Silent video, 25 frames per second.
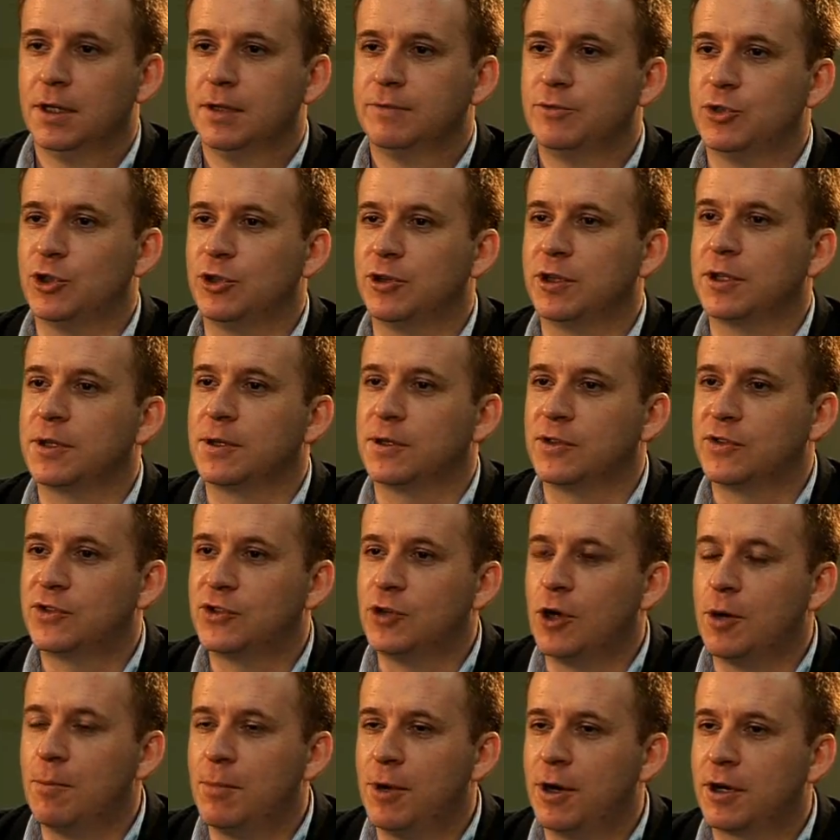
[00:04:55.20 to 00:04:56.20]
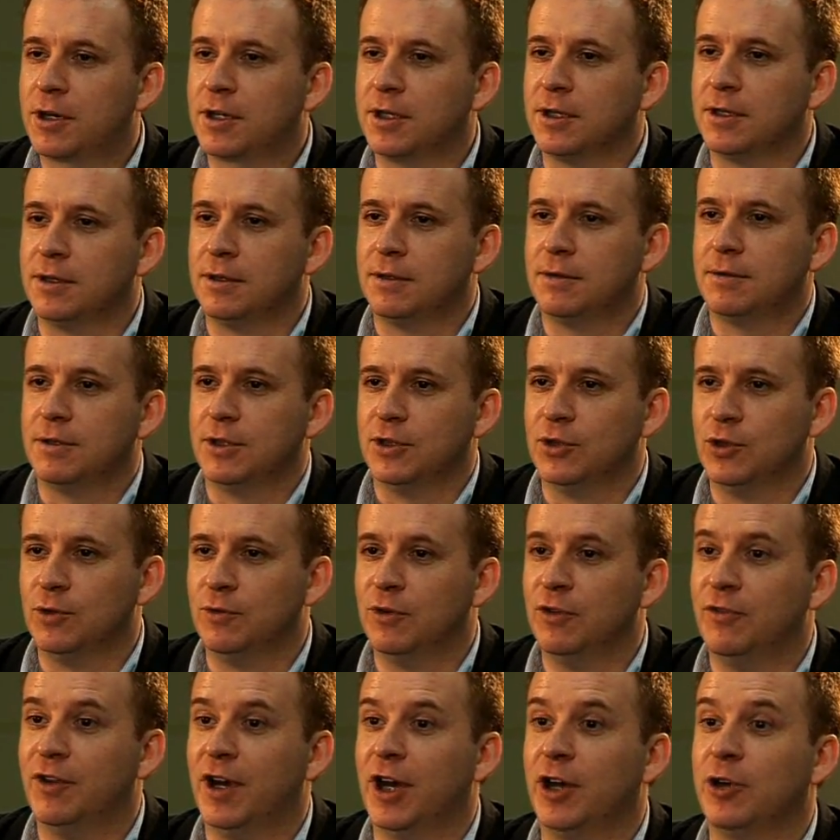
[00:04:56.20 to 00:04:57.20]
So you think the stock market is
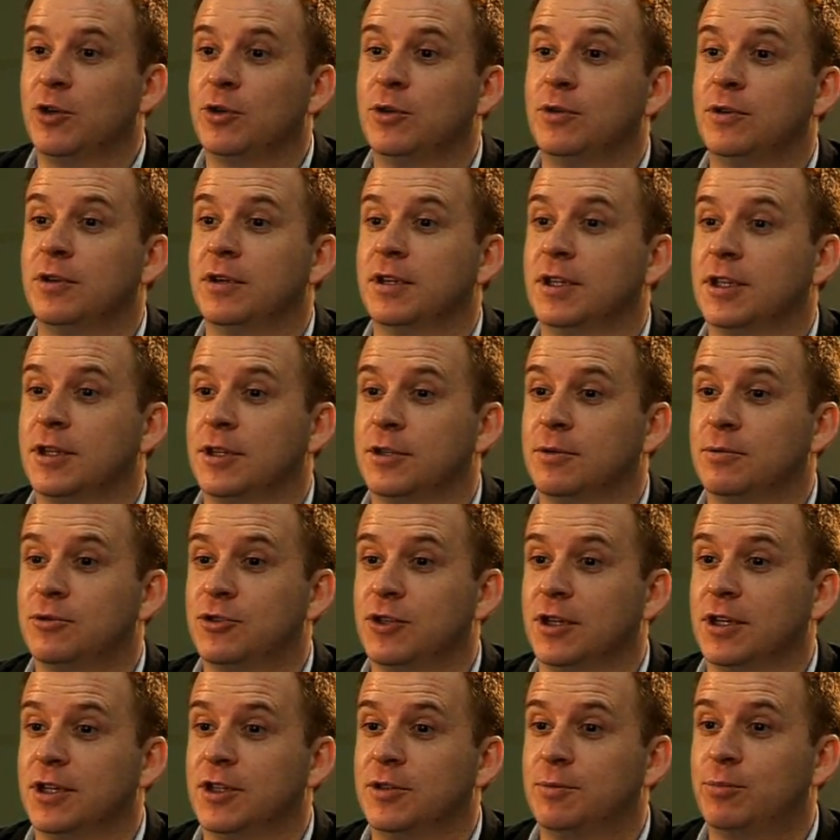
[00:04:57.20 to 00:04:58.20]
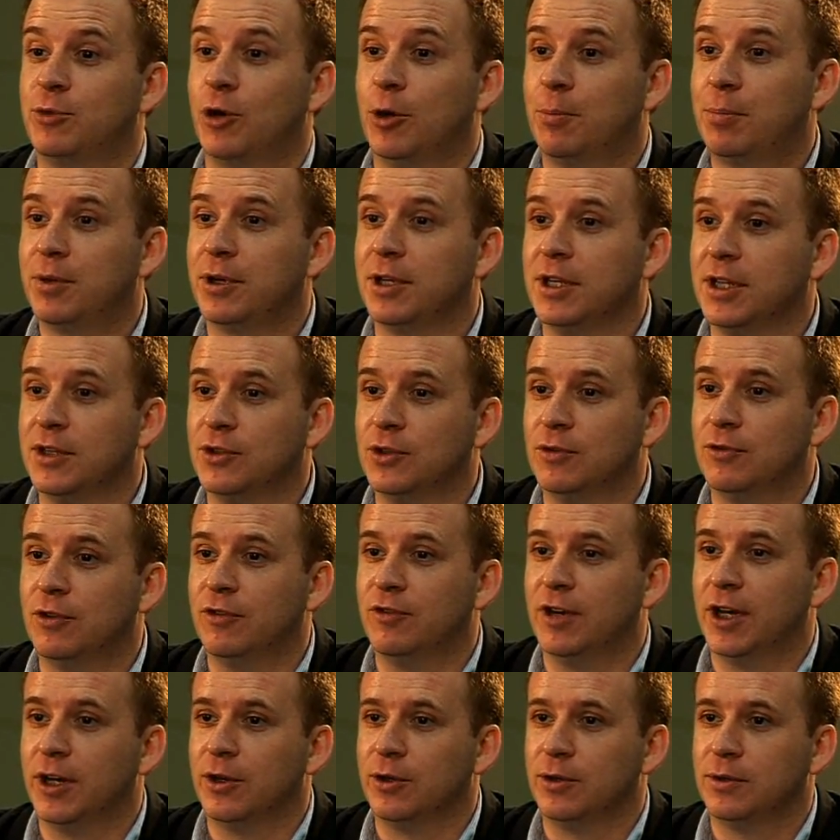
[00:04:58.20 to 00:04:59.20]
overvalued? Do you think the Chinese property is
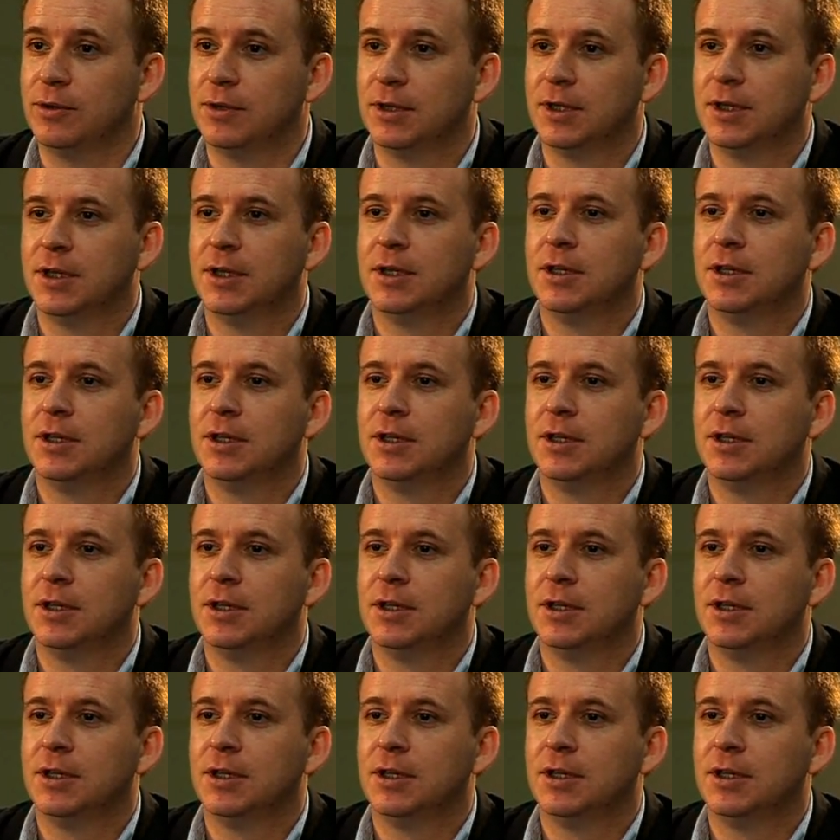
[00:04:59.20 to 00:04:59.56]
overvalued?